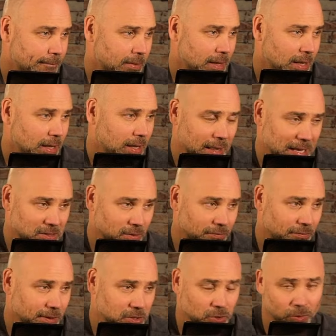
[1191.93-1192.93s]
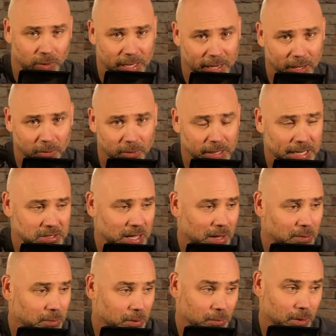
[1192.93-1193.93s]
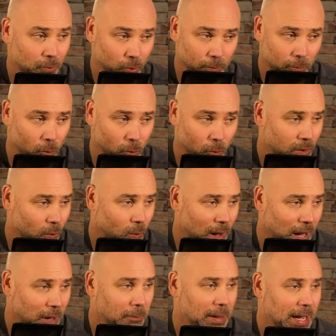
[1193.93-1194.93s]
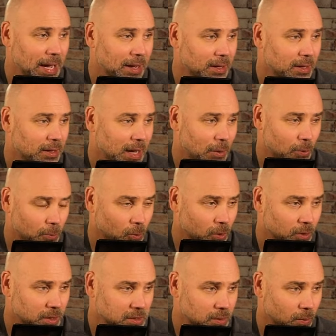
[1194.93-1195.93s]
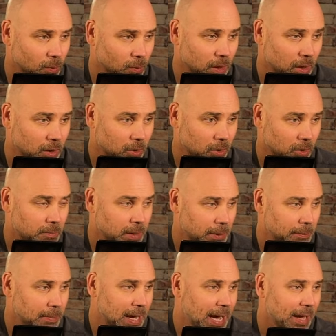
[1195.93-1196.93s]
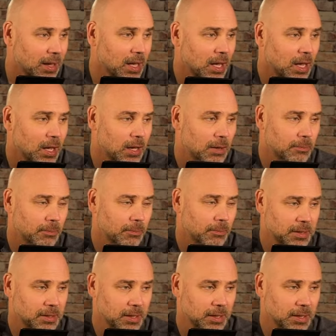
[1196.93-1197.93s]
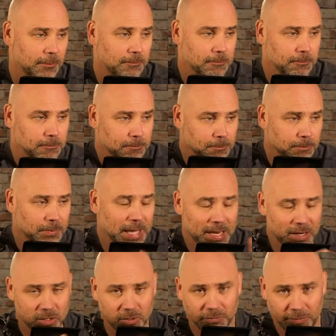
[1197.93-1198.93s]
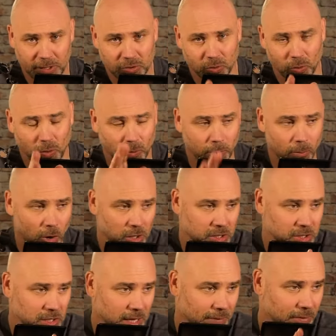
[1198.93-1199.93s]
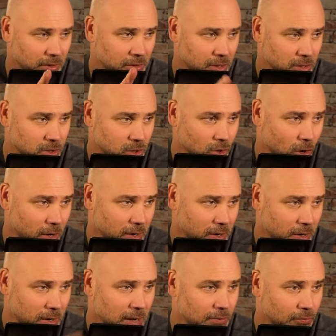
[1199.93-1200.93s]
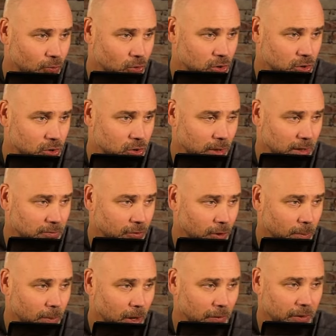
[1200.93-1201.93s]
And that's official now. As I reported a while back, I reported this a good bit back, but that is official March 7th start date for spring football.